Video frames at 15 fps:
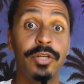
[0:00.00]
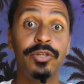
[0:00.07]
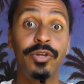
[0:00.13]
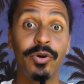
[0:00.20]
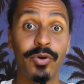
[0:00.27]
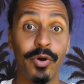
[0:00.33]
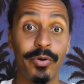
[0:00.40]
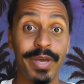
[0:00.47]

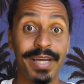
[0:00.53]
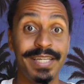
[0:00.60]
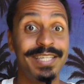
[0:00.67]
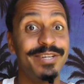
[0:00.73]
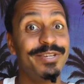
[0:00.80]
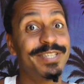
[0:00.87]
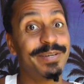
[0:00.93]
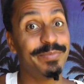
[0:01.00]
Don't go yet,
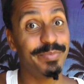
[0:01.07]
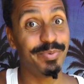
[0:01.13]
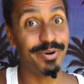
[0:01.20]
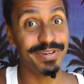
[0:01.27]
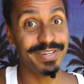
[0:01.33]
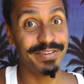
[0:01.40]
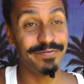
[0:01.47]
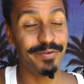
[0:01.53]
here's some
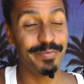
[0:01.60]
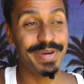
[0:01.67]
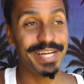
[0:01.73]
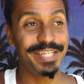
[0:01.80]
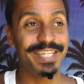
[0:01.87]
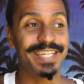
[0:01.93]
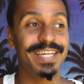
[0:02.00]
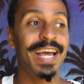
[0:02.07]
important
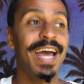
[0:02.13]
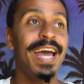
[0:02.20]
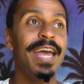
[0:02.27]
information.